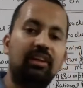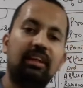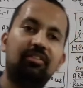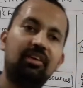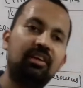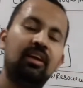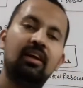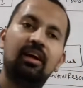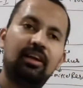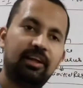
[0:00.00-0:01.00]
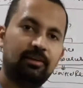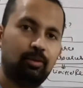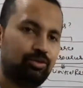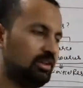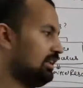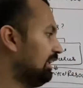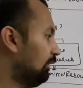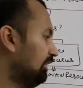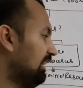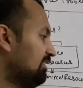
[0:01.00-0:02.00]
and given technology.
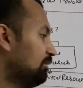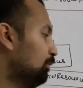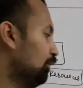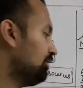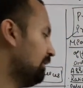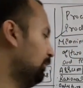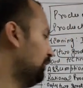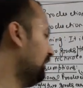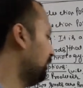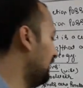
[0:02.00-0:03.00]
Now the next most important